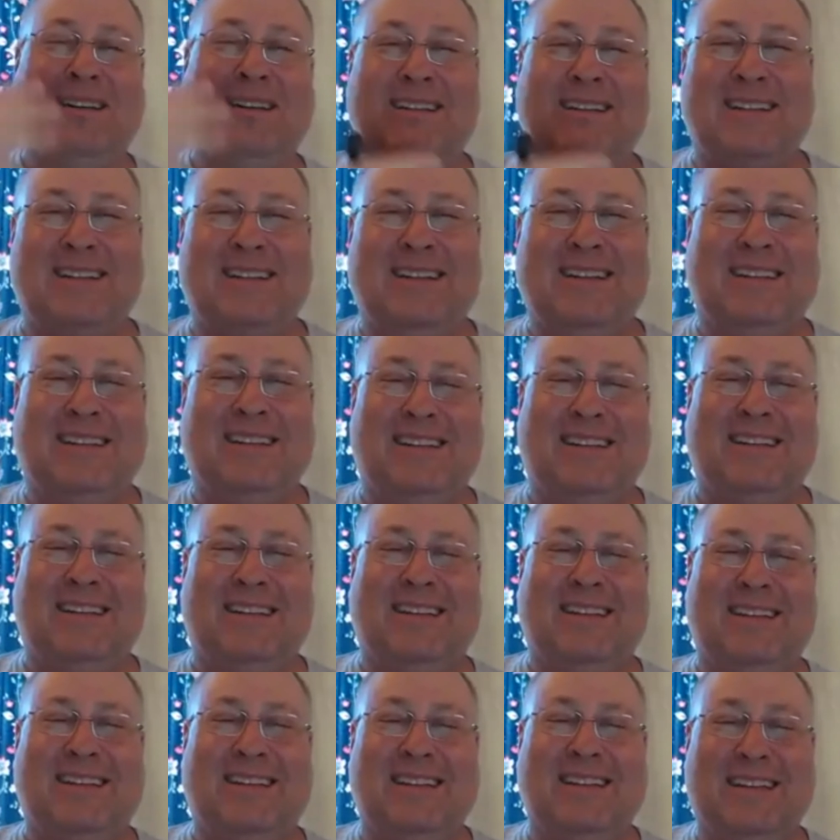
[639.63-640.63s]
um,
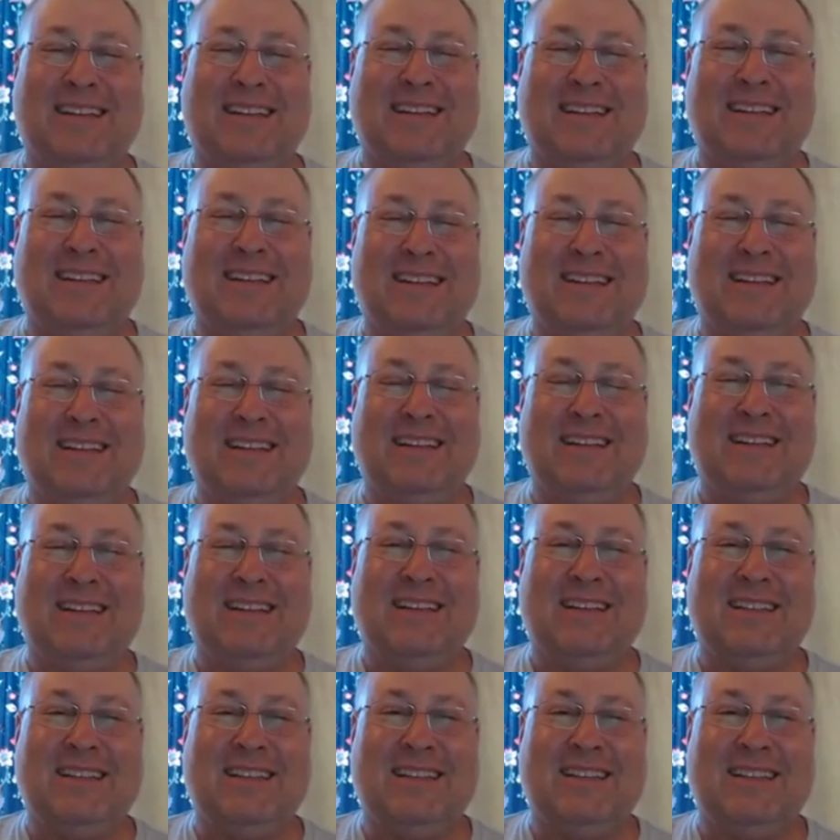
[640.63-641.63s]
I'll, I've got a
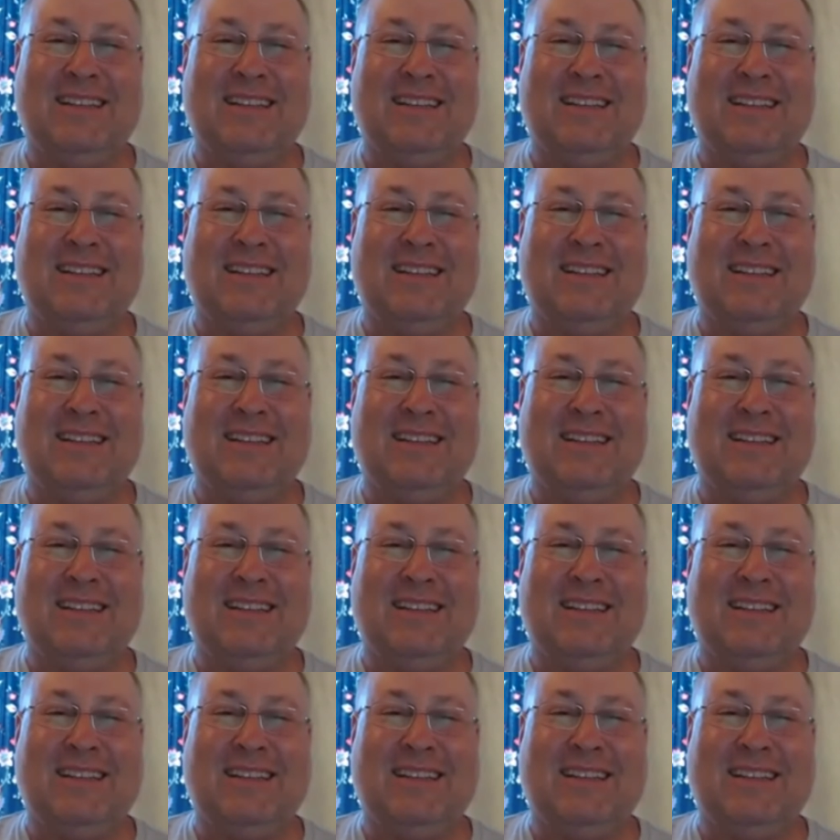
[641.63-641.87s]
reroll for